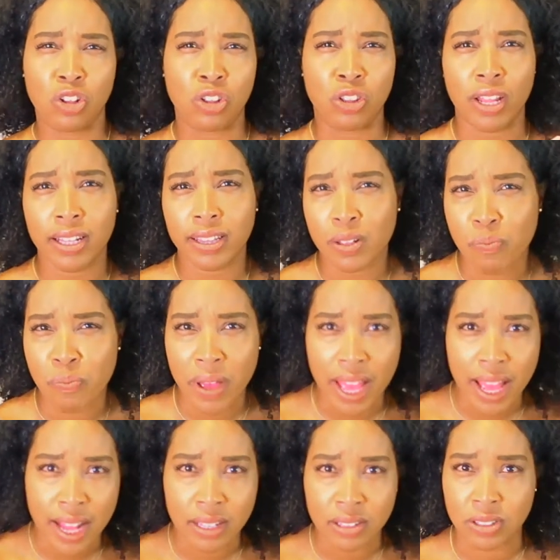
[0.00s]
nothing
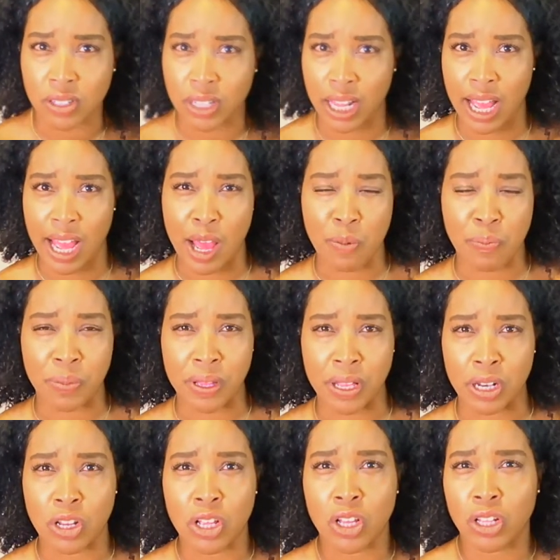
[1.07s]
bad is going to
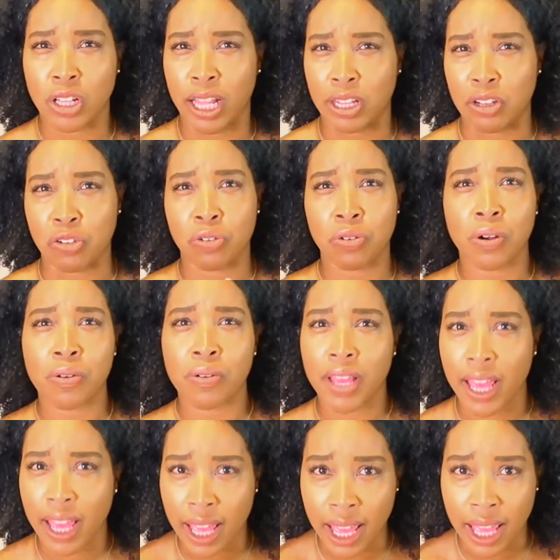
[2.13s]
happen? Like, you're
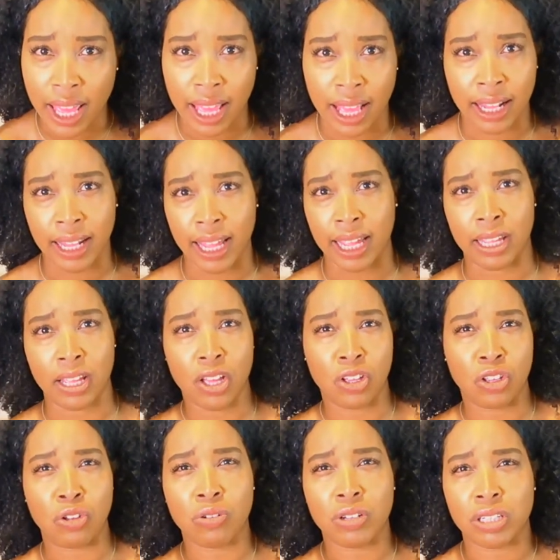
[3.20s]
okay. Like,
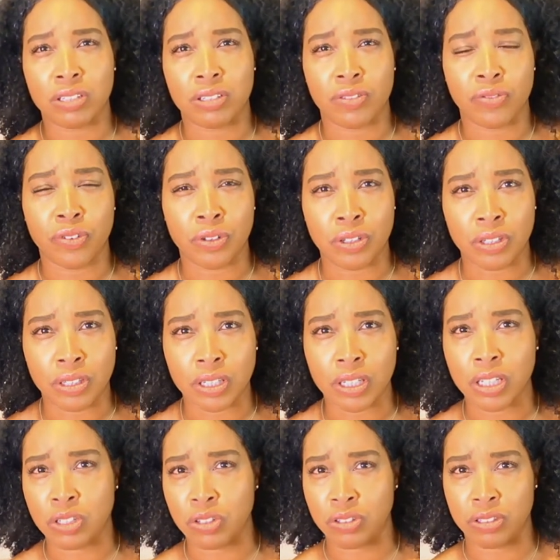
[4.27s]
you could just feel
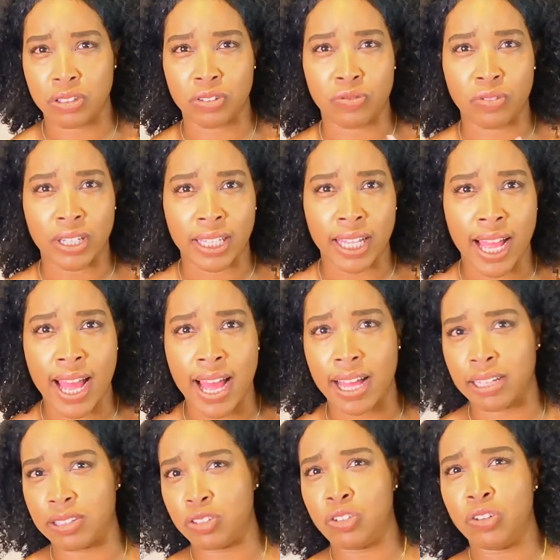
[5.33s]
good. You could just
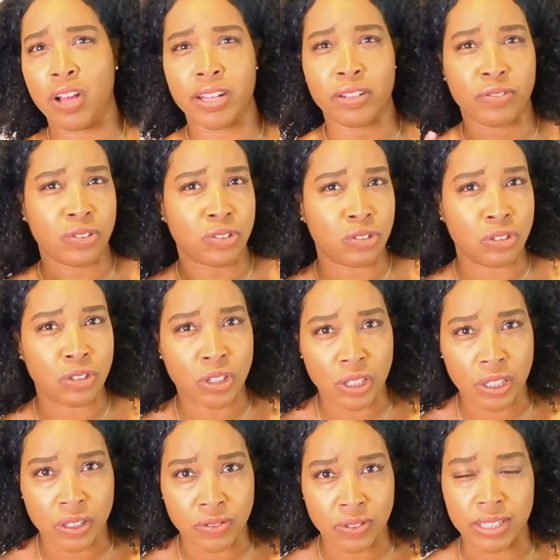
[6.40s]
relax. You don't have to feel
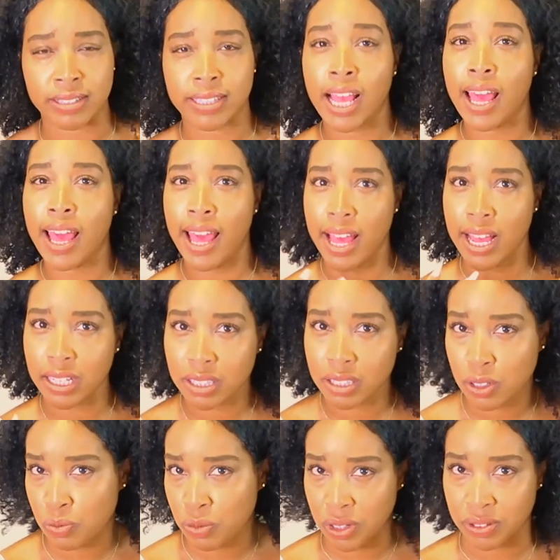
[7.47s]
nervous. Ask
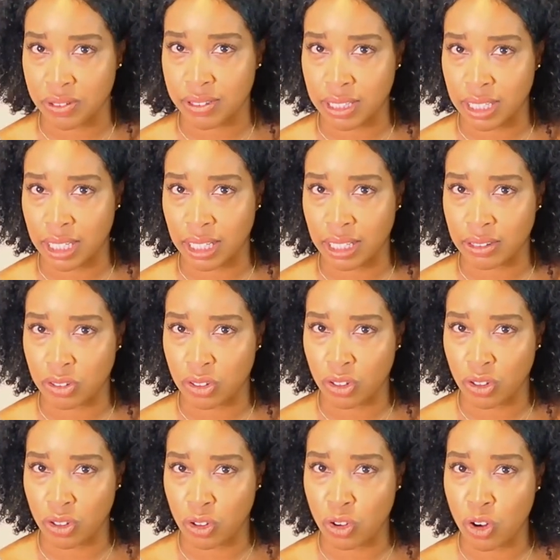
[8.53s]
them those things,
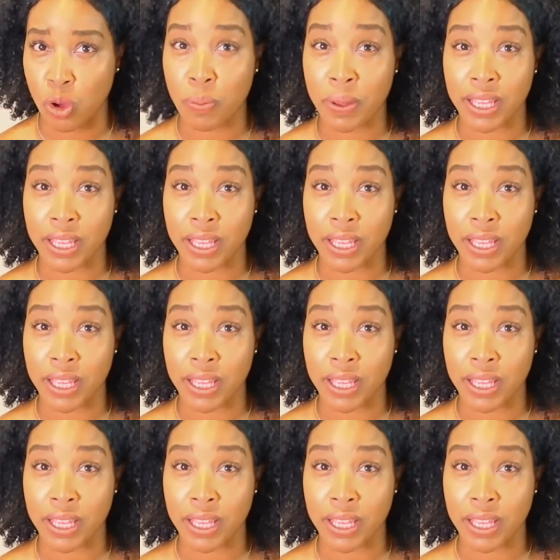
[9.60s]
you know,